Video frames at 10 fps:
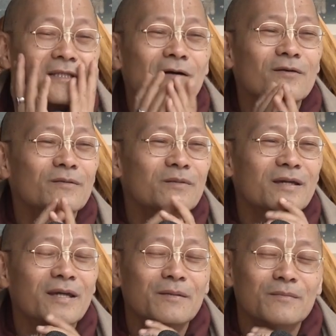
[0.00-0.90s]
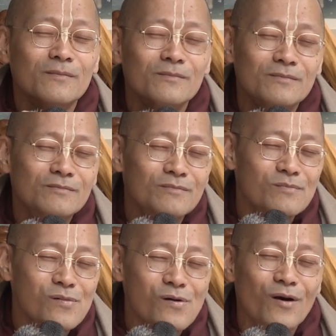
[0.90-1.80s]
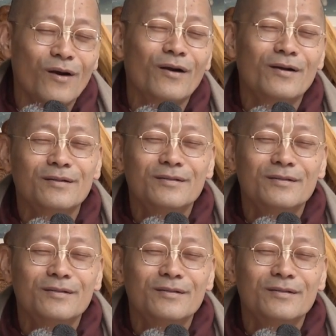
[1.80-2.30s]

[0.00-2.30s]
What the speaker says: Now he became more